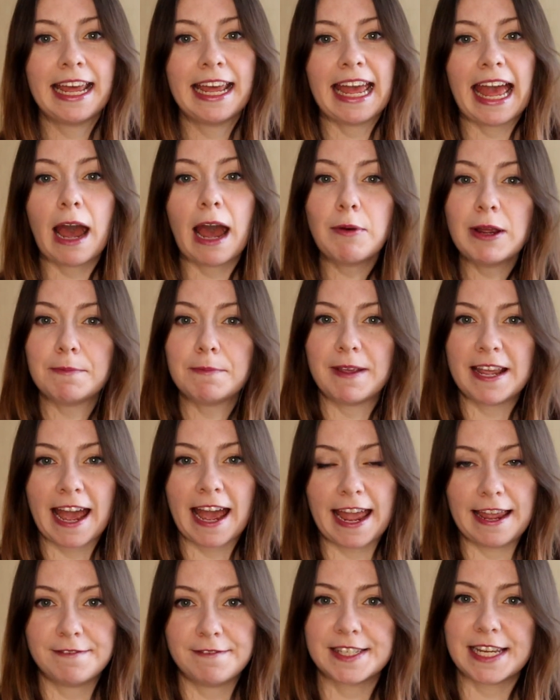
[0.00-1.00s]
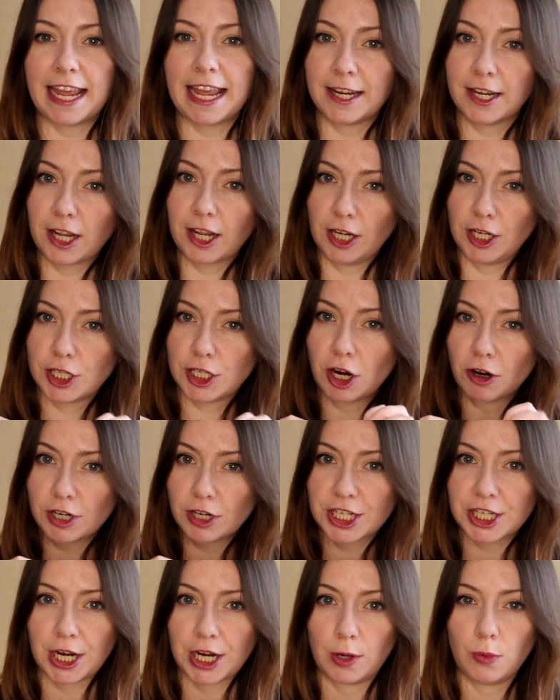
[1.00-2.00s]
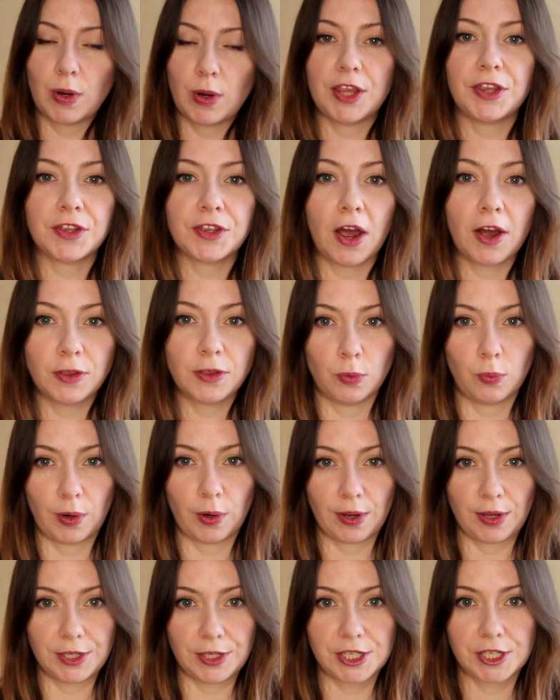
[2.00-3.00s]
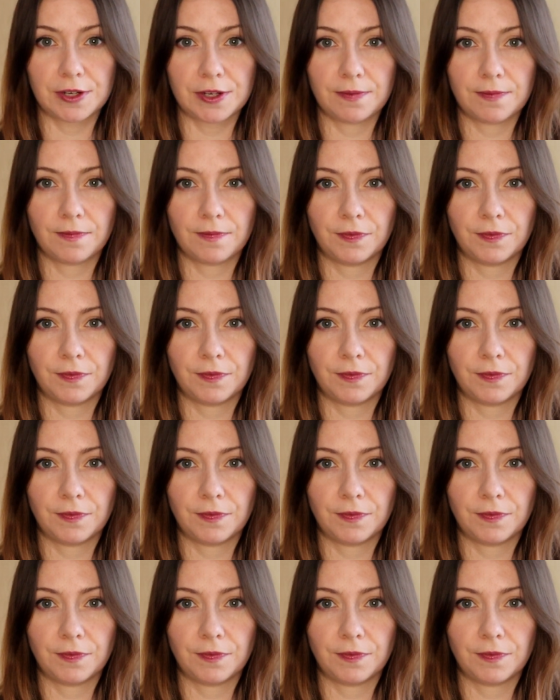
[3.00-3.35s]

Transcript: how it behaves in conjunction with other words.